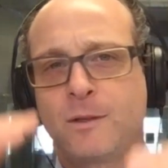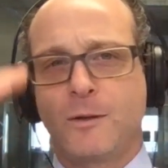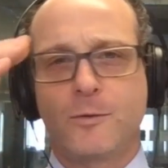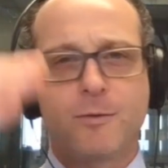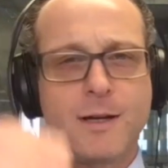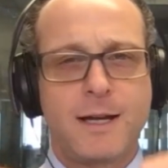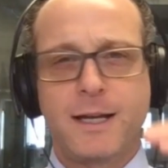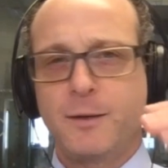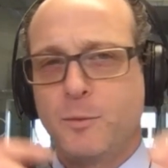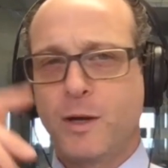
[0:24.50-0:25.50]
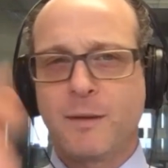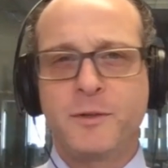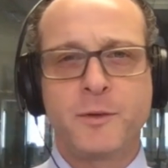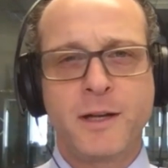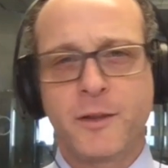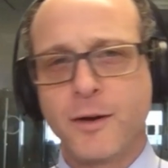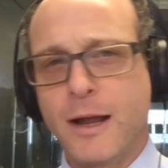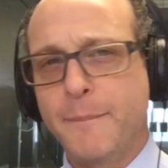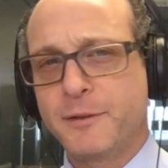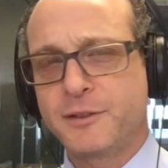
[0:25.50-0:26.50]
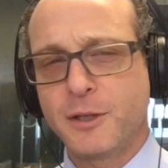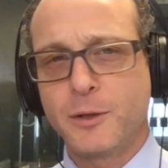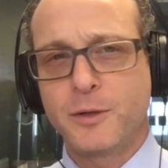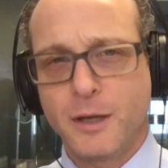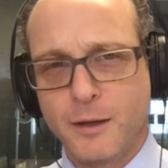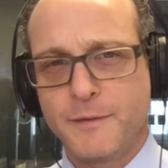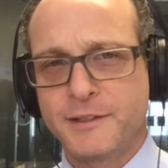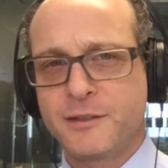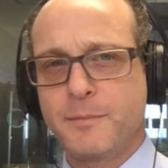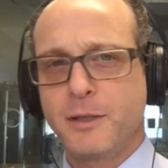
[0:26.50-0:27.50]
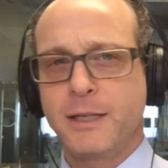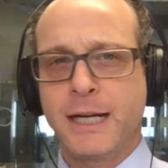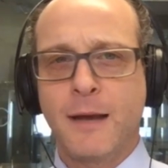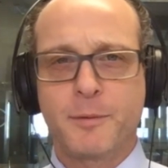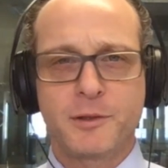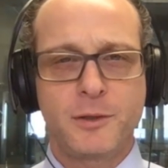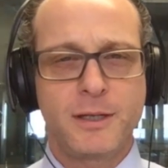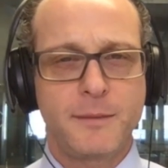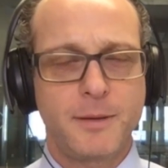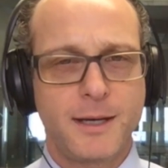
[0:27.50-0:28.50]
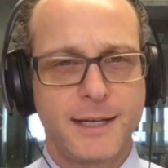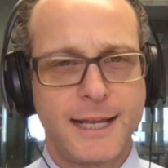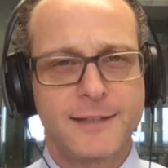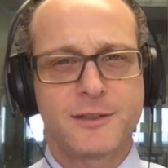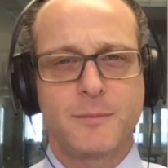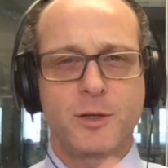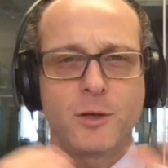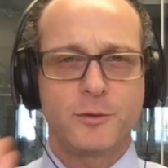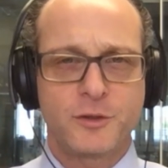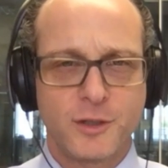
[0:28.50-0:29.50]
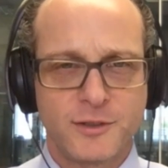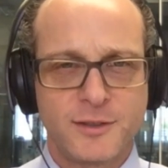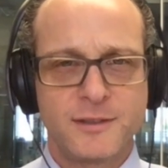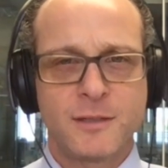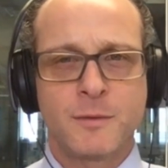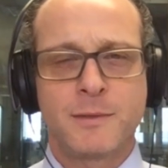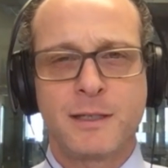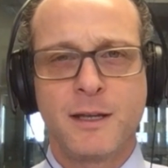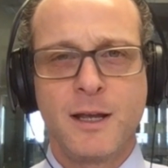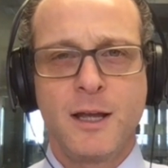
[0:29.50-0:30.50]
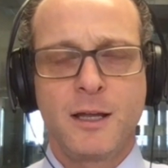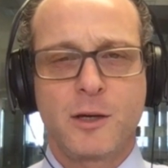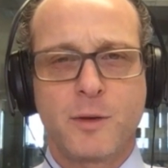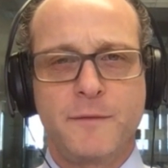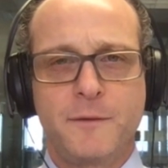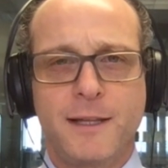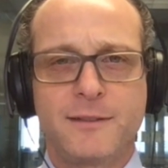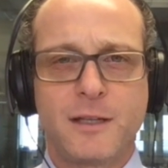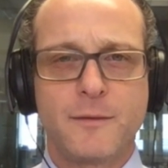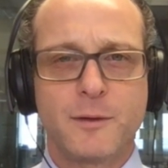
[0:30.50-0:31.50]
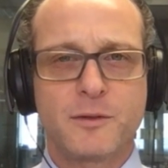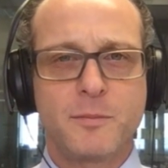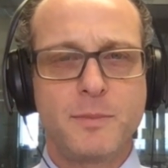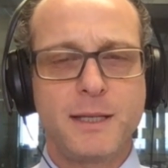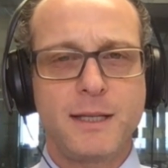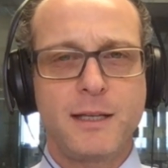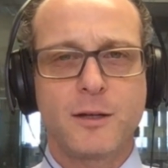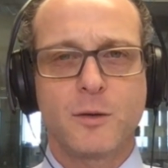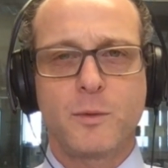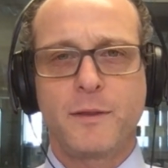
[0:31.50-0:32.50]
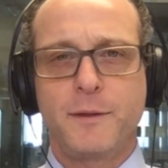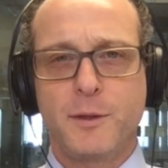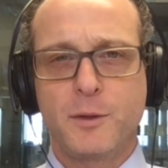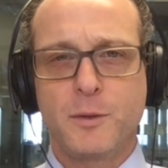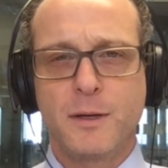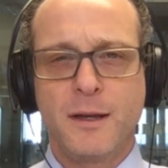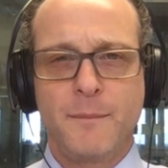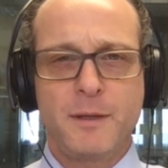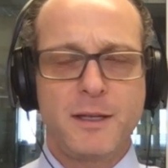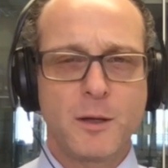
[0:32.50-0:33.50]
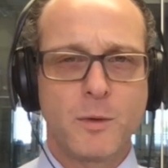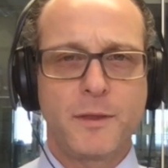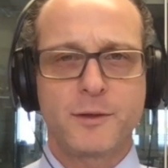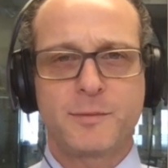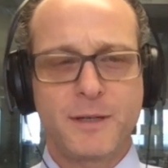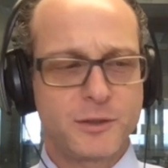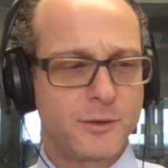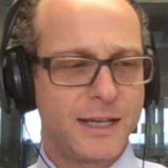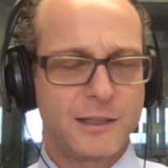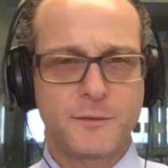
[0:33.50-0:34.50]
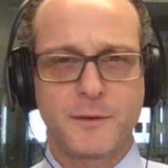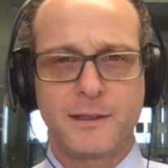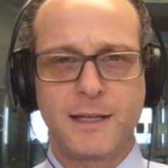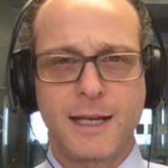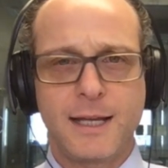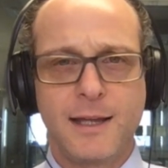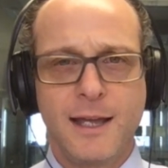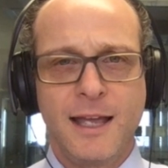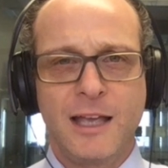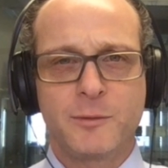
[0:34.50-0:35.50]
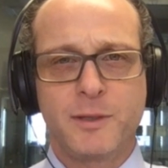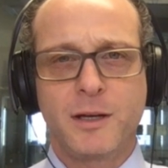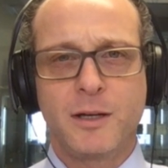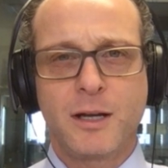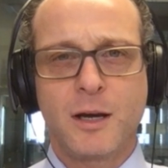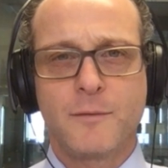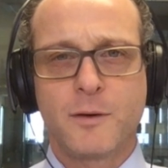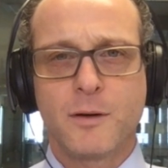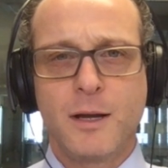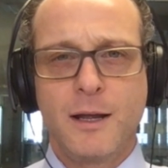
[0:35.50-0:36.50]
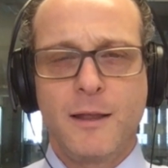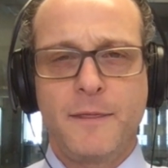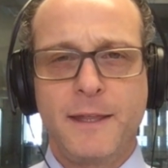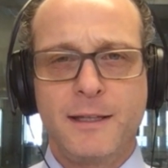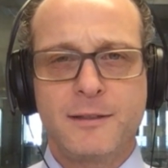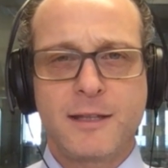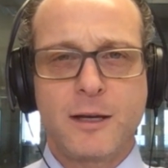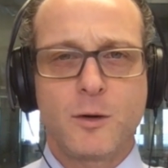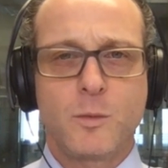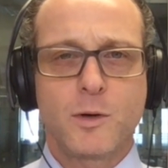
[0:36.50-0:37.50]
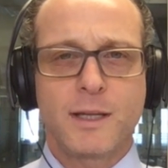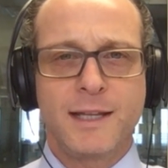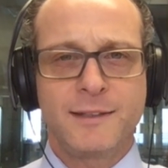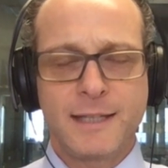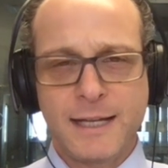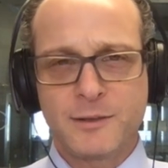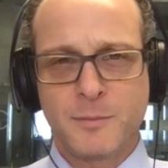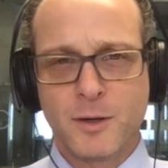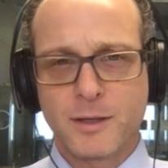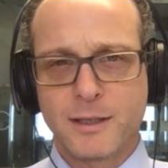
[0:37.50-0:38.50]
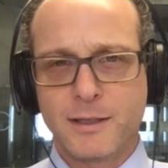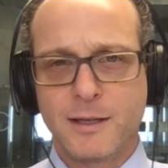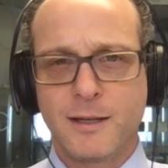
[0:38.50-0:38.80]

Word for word: All right. Welcome to another episode of the Stability and Opportunity Podcast. I'm your host, Justin Zimmerman. Grateful as ever to be here with you, be here with our special guest for the day as we uncover things that are working in today's market,